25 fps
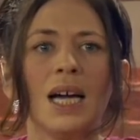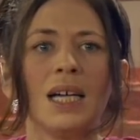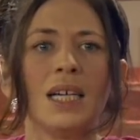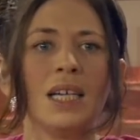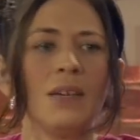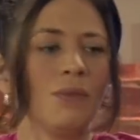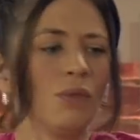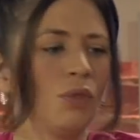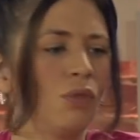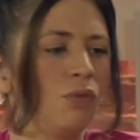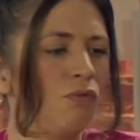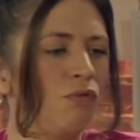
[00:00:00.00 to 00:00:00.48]

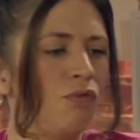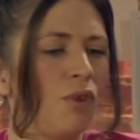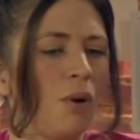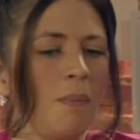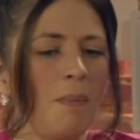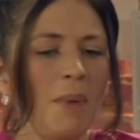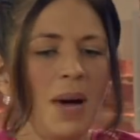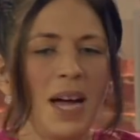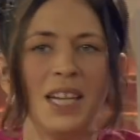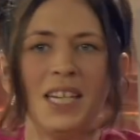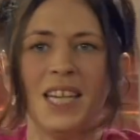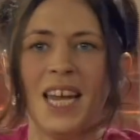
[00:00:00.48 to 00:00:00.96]
given
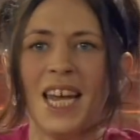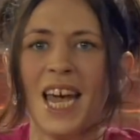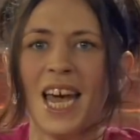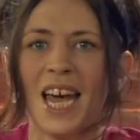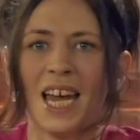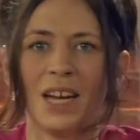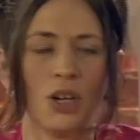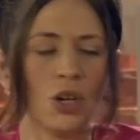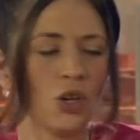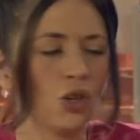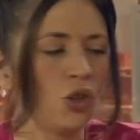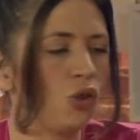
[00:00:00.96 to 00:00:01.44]
from my
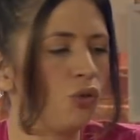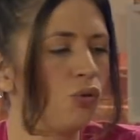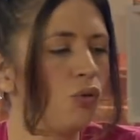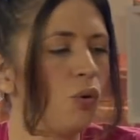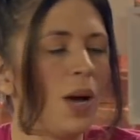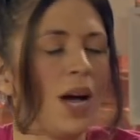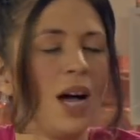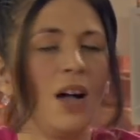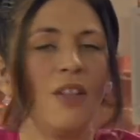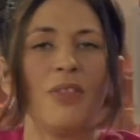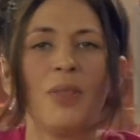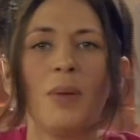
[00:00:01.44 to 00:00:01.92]
dad
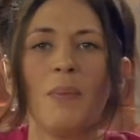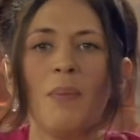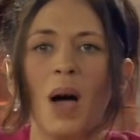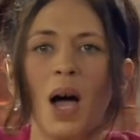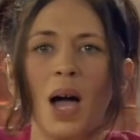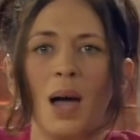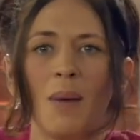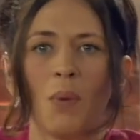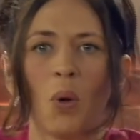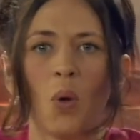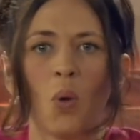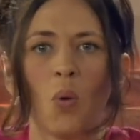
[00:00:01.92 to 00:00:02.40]
throughout the
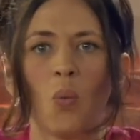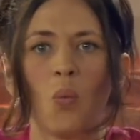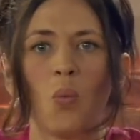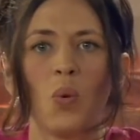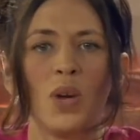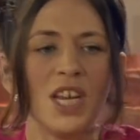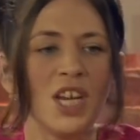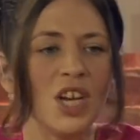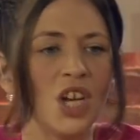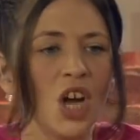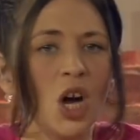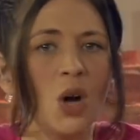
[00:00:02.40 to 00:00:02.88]
Bible.
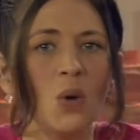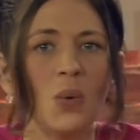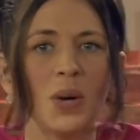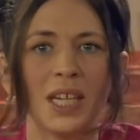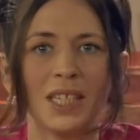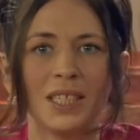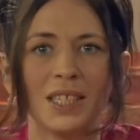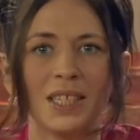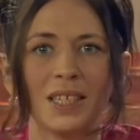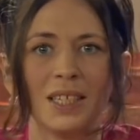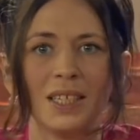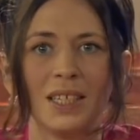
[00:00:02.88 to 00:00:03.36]
We know
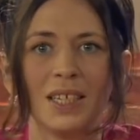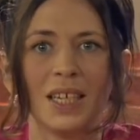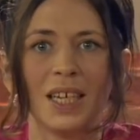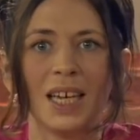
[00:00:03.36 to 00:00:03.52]
it.